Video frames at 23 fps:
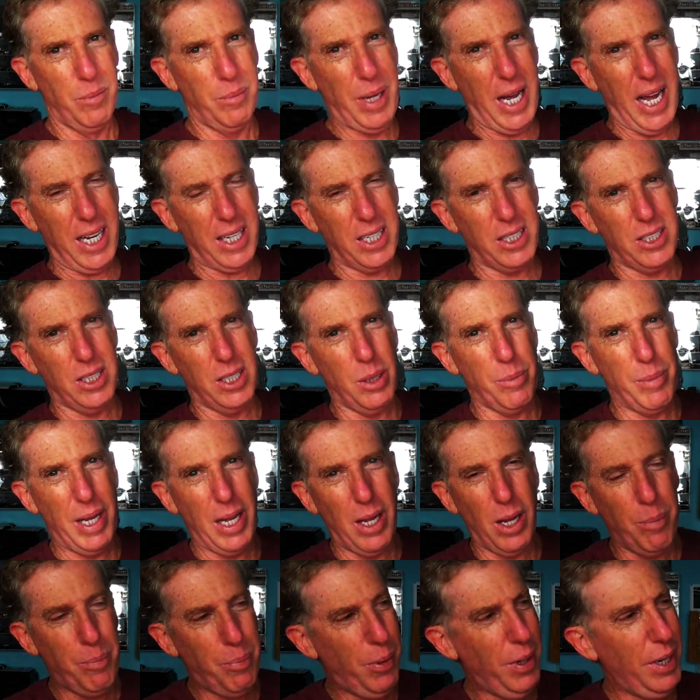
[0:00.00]
Package in the
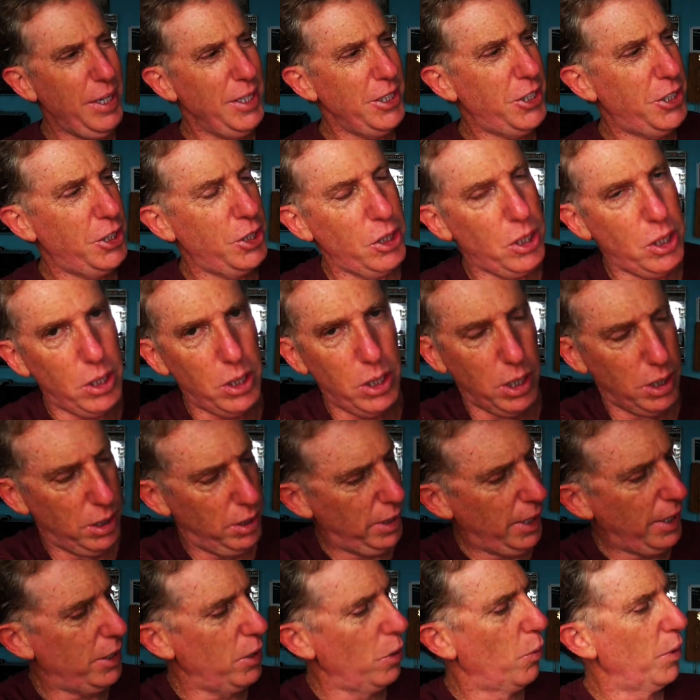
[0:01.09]
mail. Pretty sure
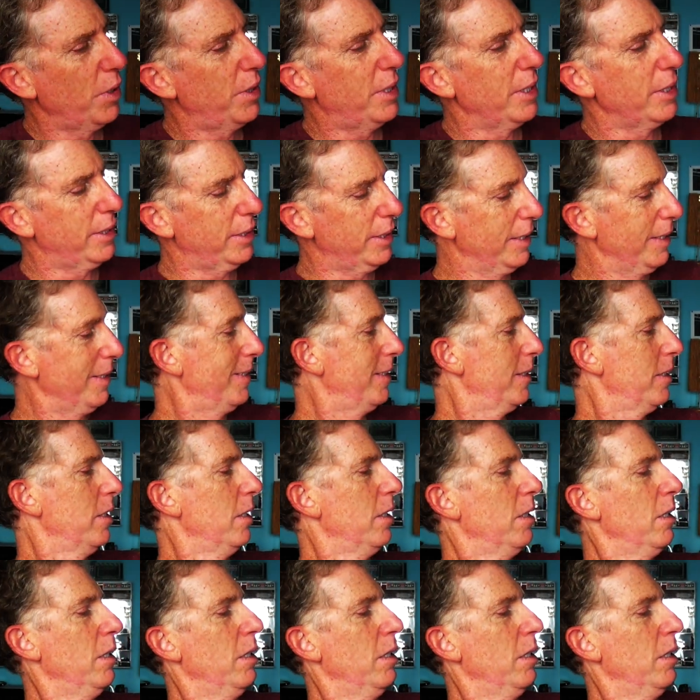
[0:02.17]
I know what this is.